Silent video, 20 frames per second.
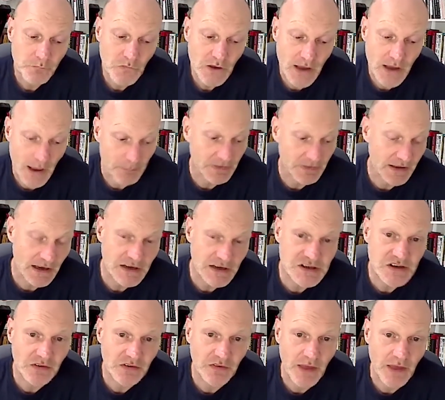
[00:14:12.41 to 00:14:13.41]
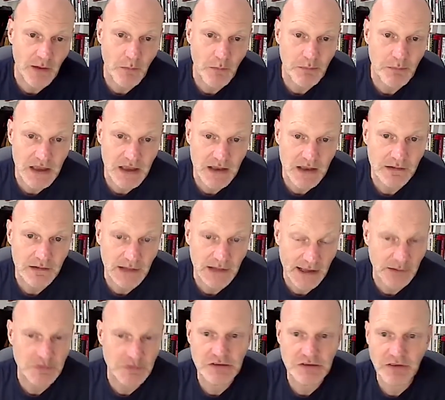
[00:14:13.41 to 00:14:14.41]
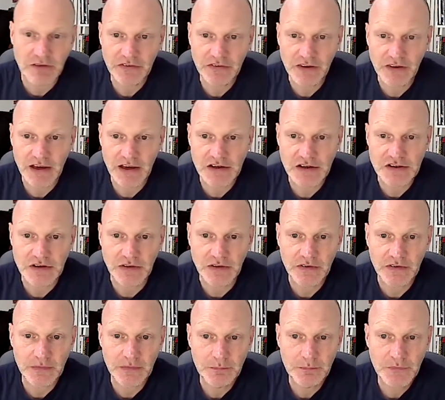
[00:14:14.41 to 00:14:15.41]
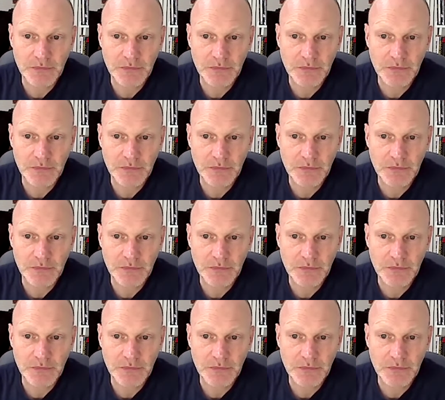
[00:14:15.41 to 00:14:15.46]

applications of that would be in language investigations.